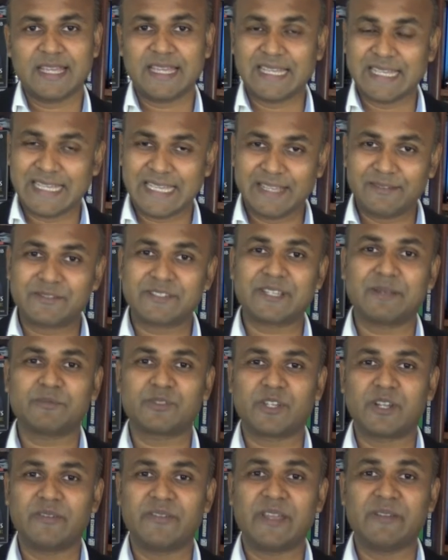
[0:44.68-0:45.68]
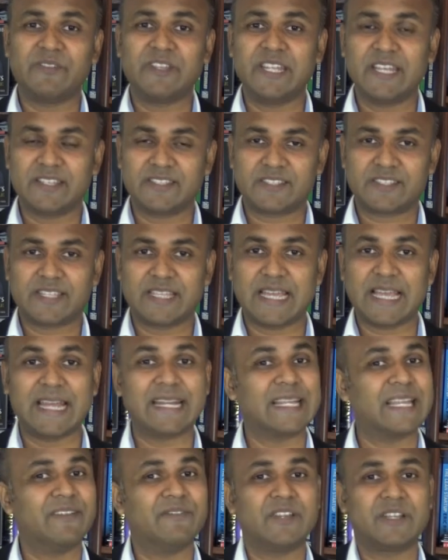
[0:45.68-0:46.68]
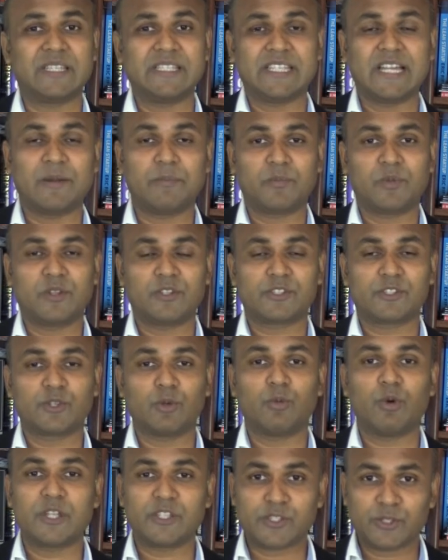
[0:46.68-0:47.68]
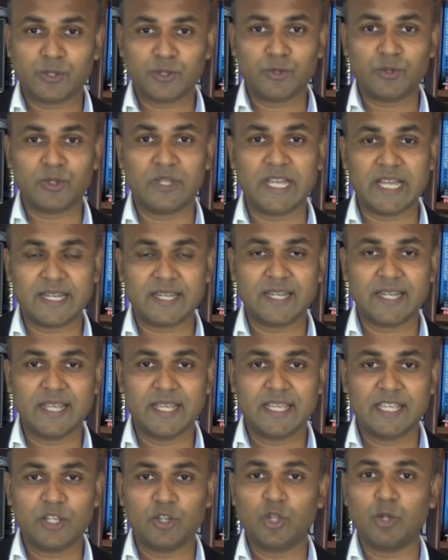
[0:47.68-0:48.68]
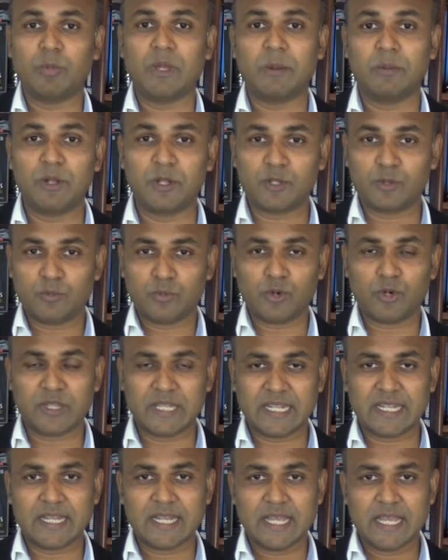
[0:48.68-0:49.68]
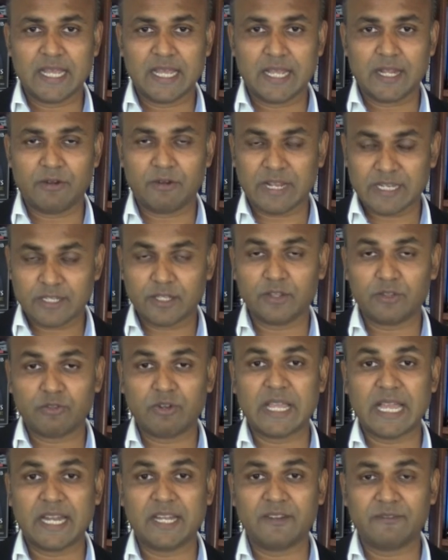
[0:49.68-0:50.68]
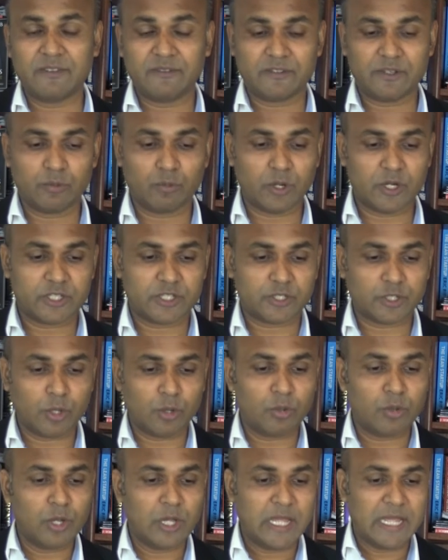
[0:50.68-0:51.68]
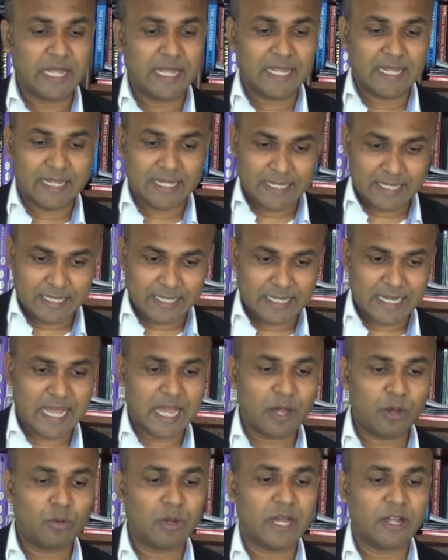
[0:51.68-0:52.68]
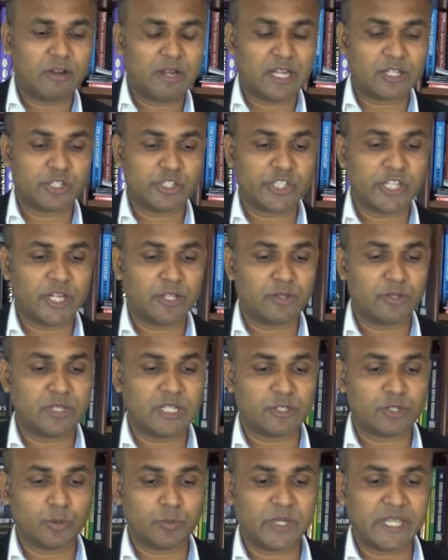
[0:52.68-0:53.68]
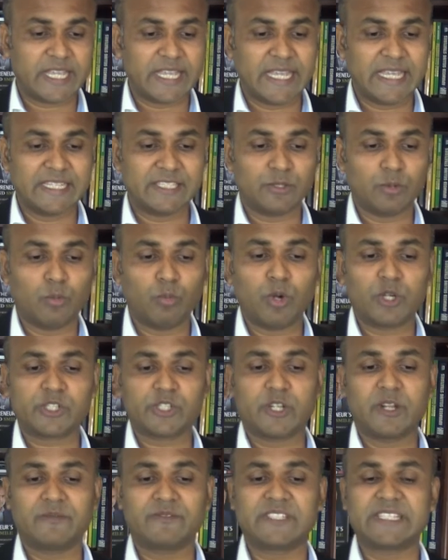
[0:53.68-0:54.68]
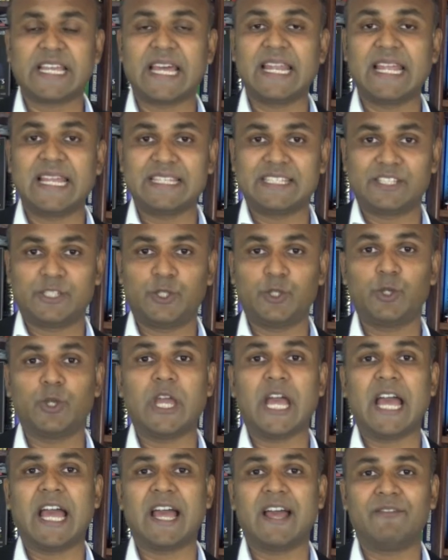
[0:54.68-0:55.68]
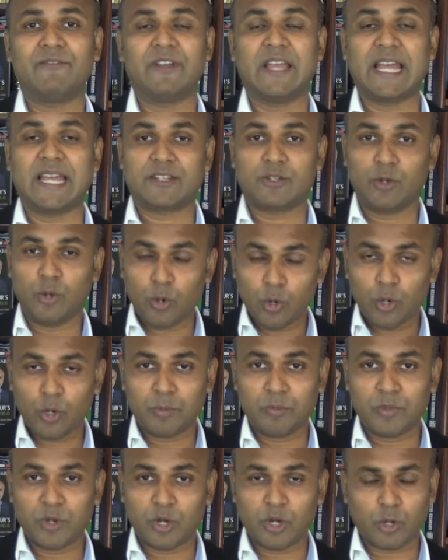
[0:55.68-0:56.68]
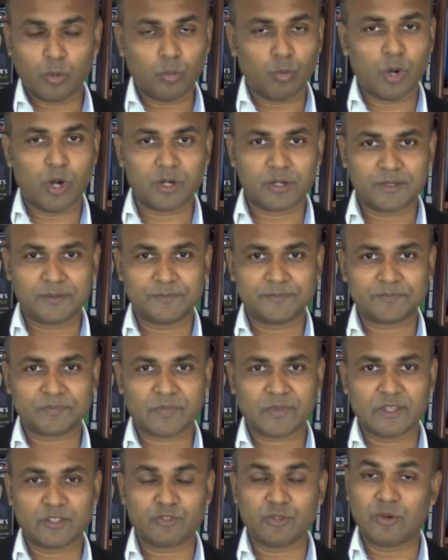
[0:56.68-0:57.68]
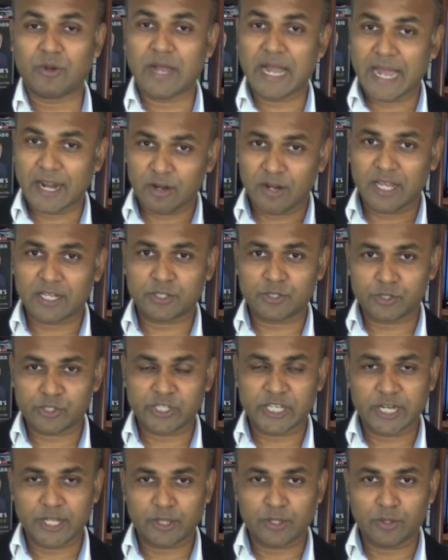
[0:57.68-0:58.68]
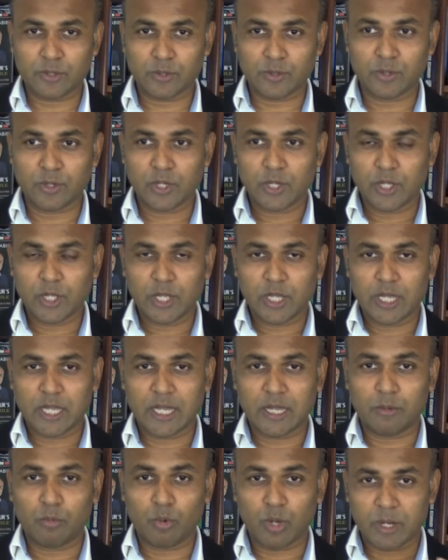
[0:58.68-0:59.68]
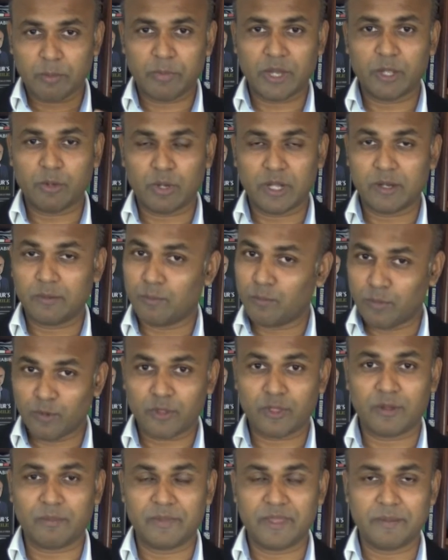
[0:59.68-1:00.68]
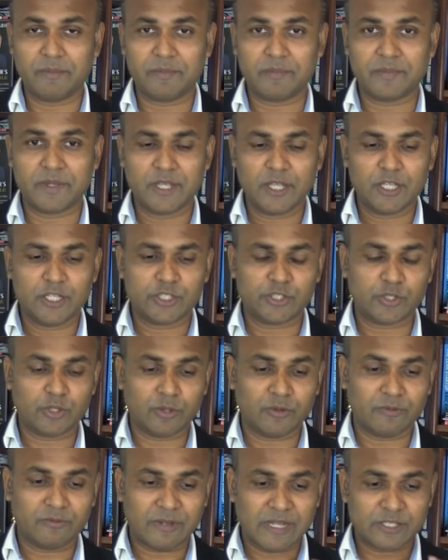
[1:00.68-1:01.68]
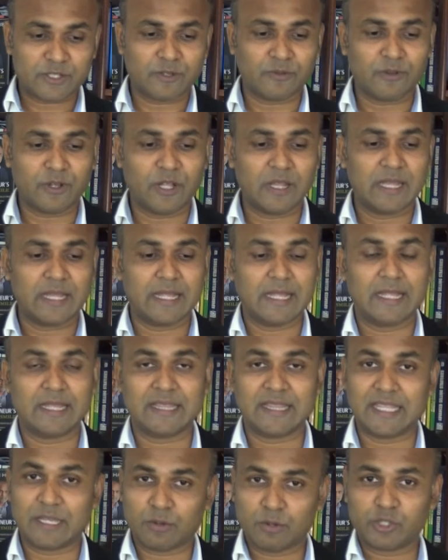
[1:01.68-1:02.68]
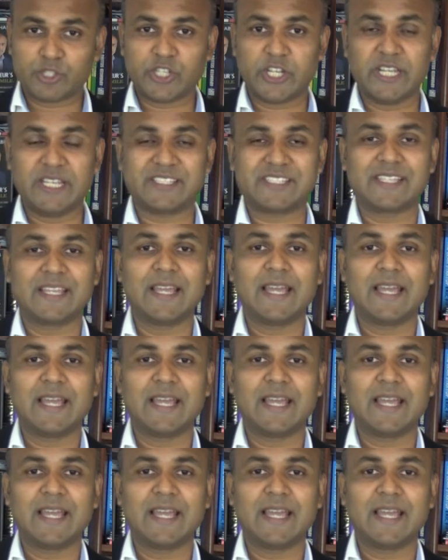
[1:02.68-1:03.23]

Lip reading: give some sort of evidence, and give examples. So once you do that, you'll be able to write down 350 words. So now I'd like to share with you the topic is, what sort of challenge do you have at home or work? So I'd like to share with you one by one, both of them. So first of all, the question is,